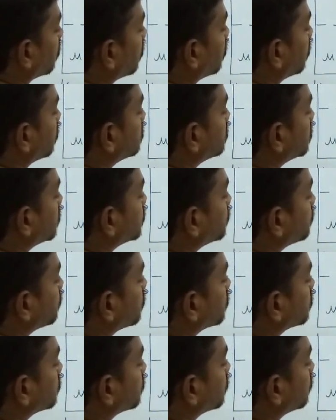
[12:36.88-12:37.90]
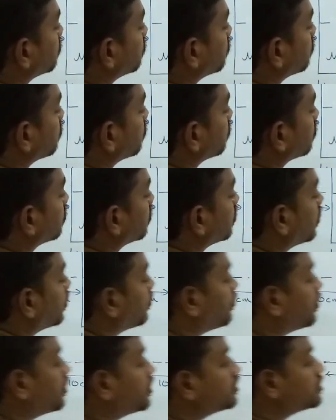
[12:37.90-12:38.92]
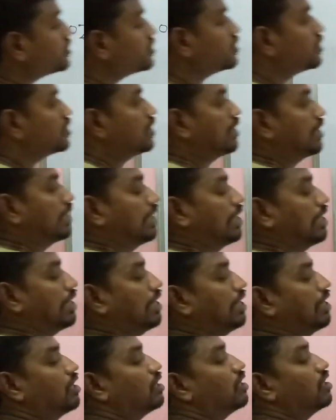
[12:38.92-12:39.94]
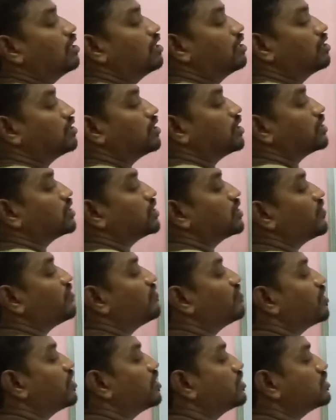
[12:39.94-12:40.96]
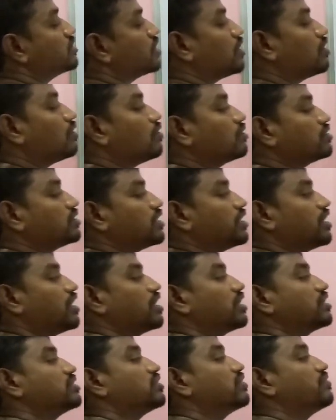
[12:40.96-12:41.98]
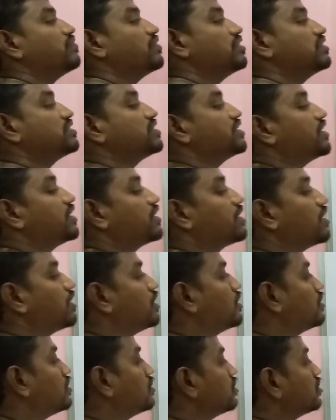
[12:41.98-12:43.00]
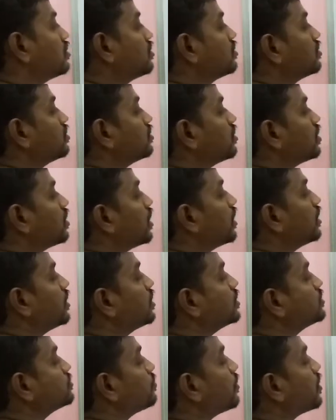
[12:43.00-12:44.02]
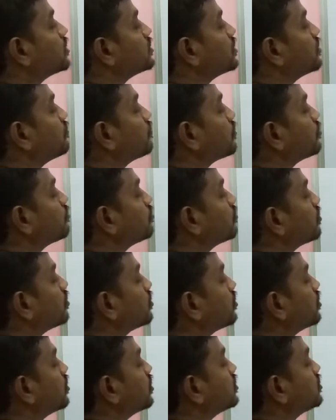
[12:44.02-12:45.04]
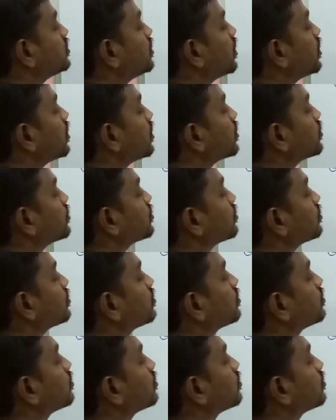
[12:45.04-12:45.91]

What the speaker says: S is positive. That means the shift is along the direction of incident light. The light is passing from this direction.